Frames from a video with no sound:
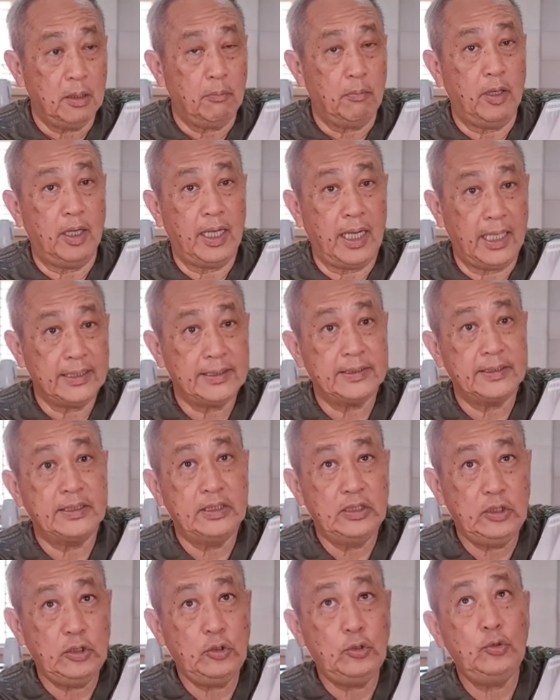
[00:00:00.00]
But as
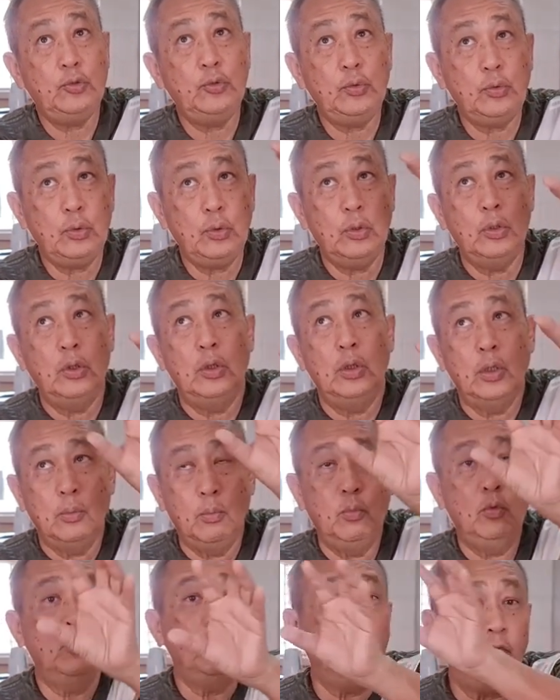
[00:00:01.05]
you
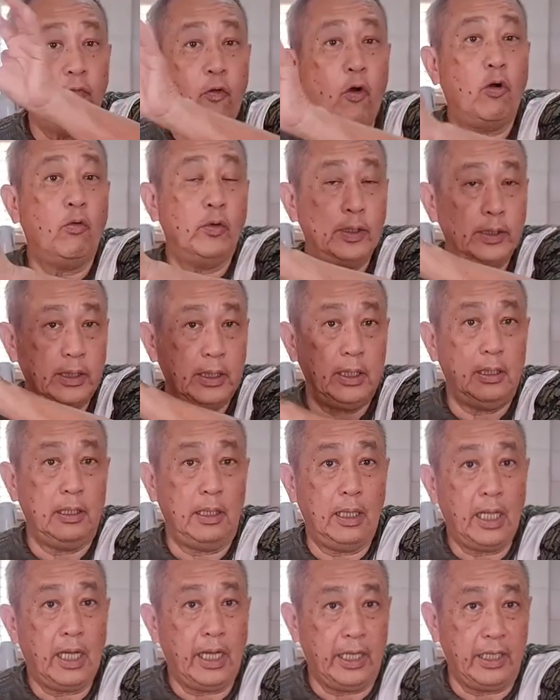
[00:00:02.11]
move forward in
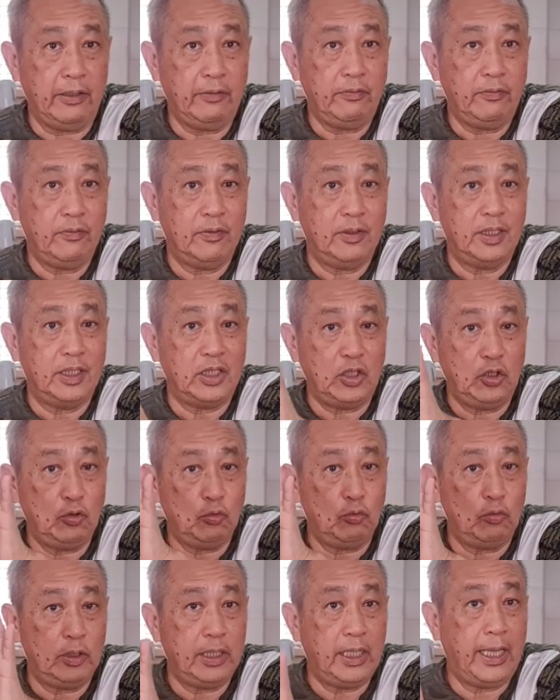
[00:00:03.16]
life,
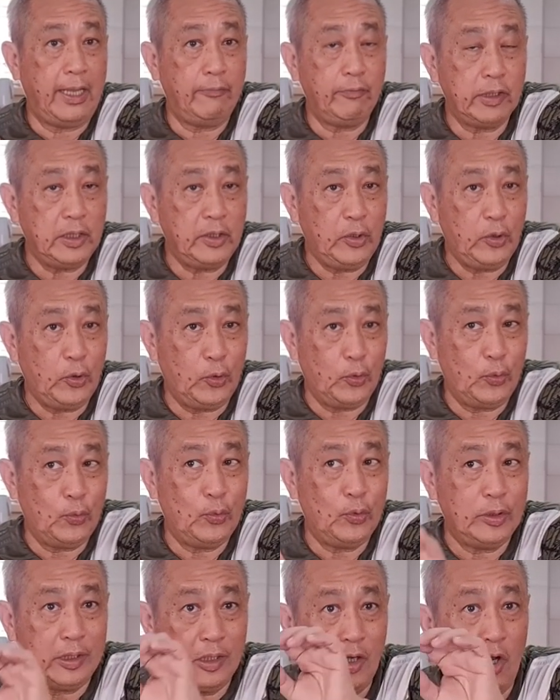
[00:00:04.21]
you never know,
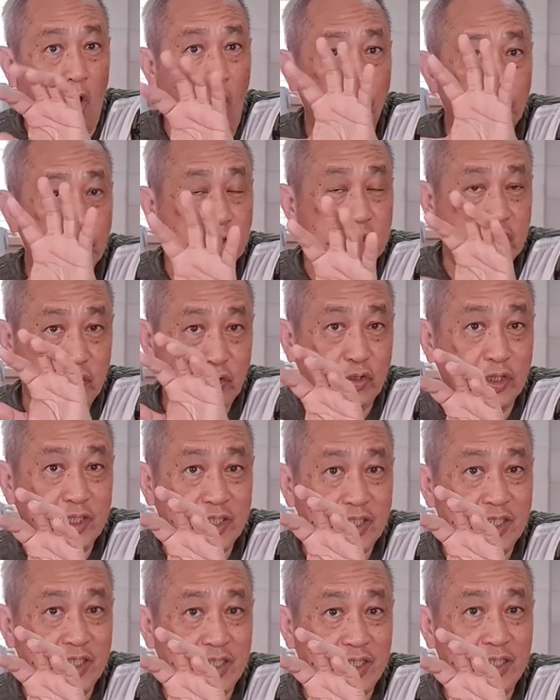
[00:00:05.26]
the
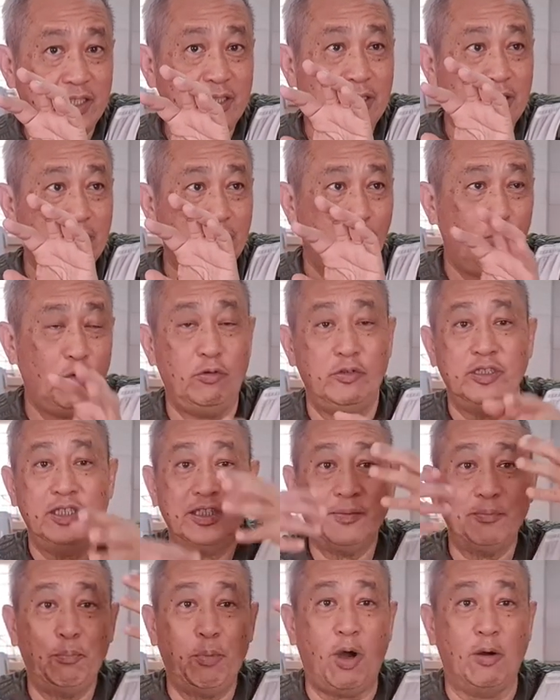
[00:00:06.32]
opportunity will
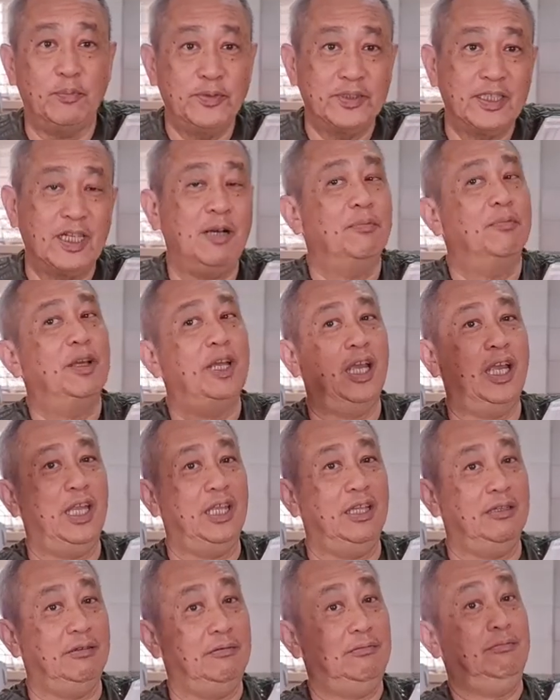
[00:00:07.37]
just pops up
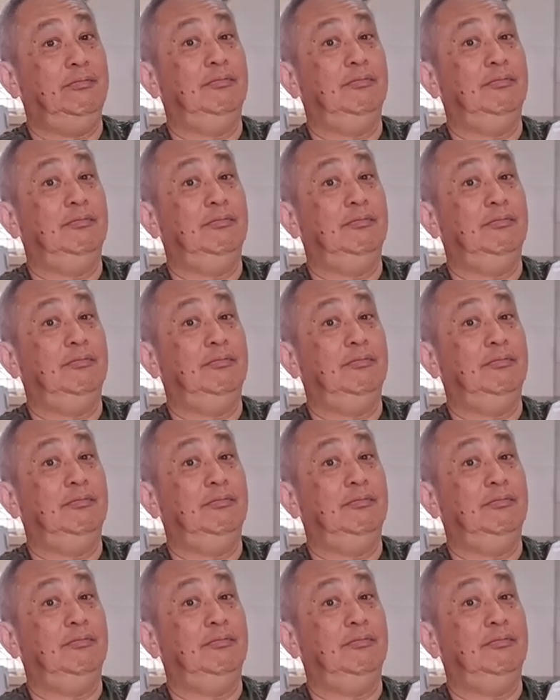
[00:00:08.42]
and